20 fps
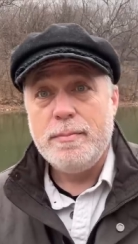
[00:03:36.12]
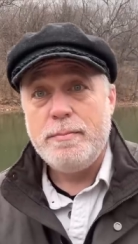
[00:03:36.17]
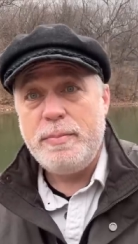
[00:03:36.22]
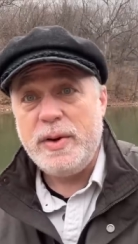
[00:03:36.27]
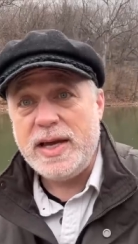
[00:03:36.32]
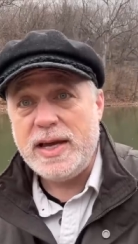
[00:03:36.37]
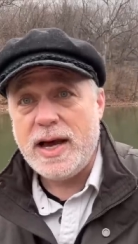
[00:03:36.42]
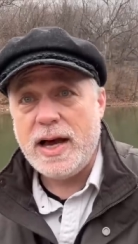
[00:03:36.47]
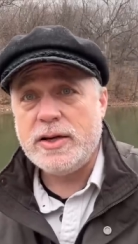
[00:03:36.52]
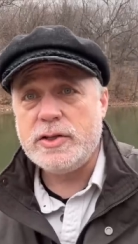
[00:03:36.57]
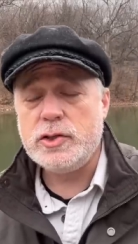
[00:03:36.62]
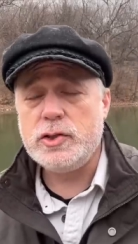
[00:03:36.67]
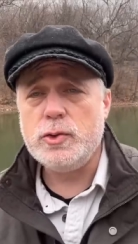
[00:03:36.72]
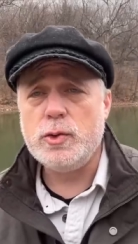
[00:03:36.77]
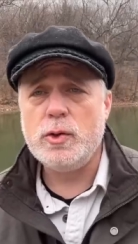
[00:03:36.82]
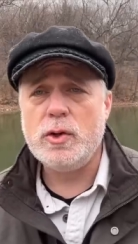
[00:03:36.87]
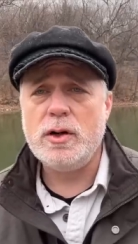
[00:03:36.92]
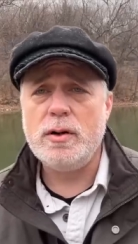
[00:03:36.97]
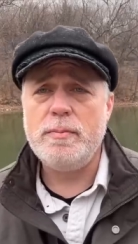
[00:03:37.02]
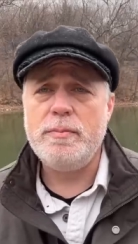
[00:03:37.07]
because you
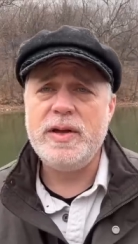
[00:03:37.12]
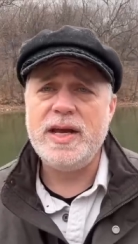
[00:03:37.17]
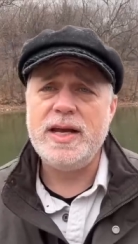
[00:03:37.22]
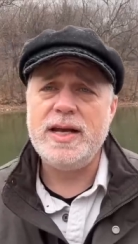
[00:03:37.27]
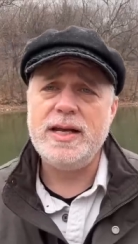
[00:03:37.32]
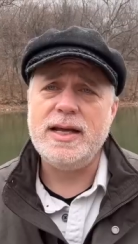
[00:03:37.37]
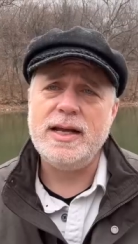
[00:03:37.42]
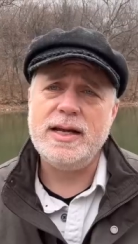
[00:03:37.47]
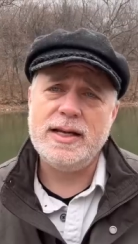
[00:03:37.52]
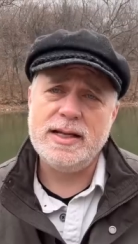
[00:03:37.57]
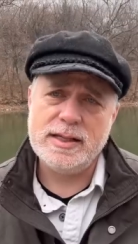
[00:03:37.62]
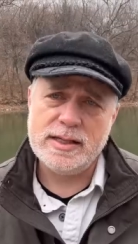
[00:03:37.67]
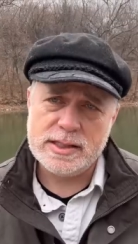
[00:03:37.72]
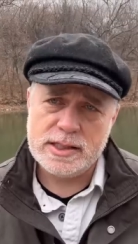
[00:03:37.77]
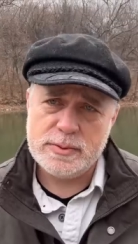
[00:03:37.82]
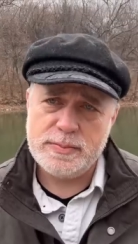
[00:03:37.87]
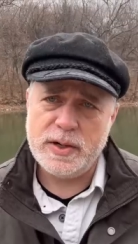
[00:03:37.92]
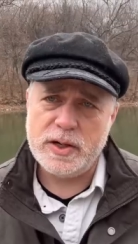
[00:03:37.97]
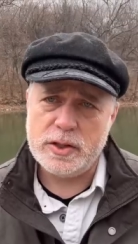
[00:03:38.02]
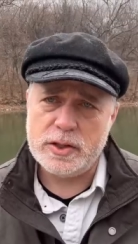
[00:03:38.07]
were obedient in the
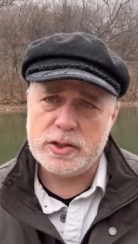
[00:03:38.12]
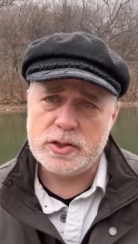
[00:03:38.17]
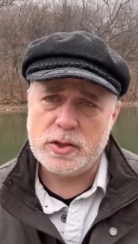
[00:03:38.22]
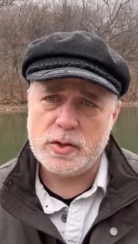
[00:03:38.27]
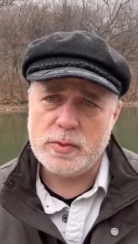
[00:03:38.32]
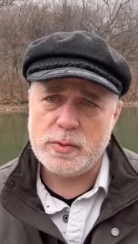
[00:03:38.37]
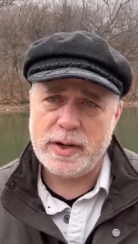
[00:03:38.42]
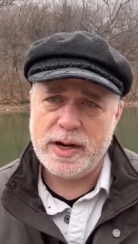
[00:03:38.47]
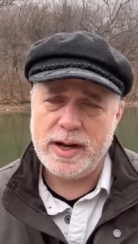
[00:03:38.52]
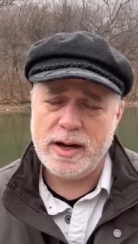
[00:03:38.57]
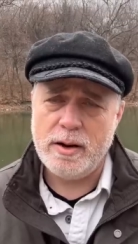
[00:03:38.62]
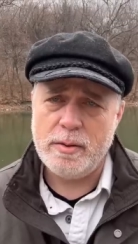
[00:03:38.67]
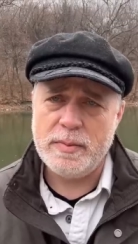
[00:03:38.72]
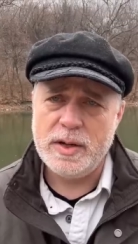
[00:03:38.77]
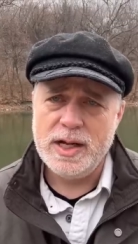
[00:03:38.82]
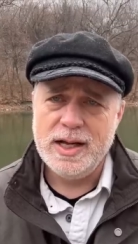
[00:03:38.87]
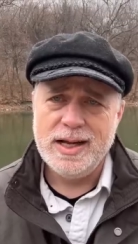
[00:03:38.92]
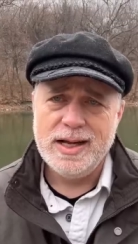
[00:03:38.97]
spiritual realm.